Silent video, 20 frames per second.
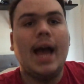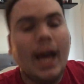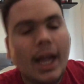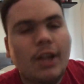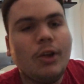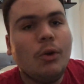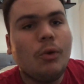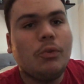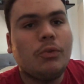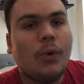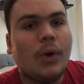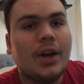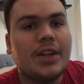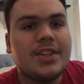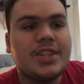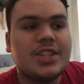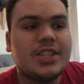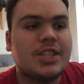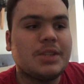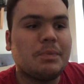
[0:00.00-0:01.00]
Hello
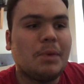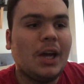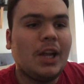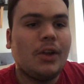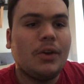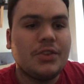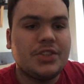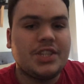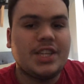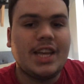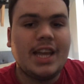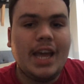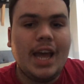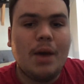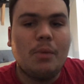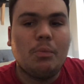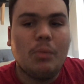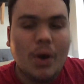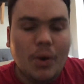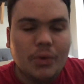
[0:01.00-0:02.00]
everyone, this is Milo here
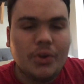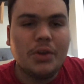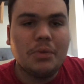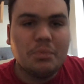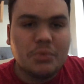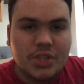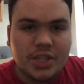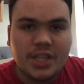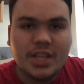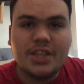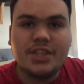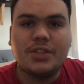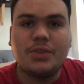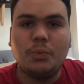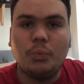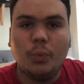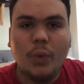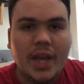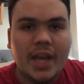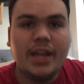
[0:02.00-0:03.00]
and welcome to this
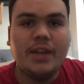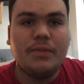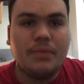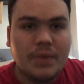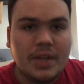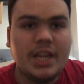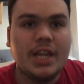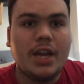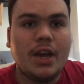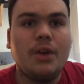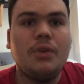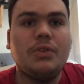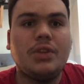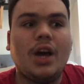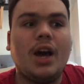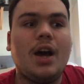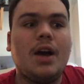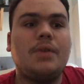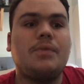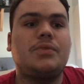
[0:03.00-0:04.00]
weird video
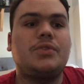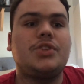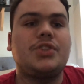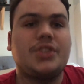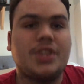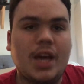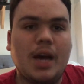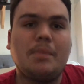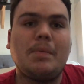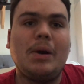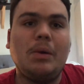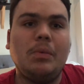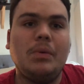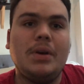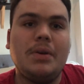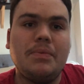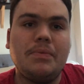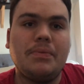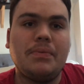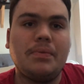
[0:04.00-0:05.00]
that I've just come up
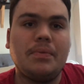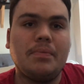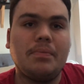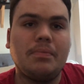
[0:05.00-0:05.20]
with.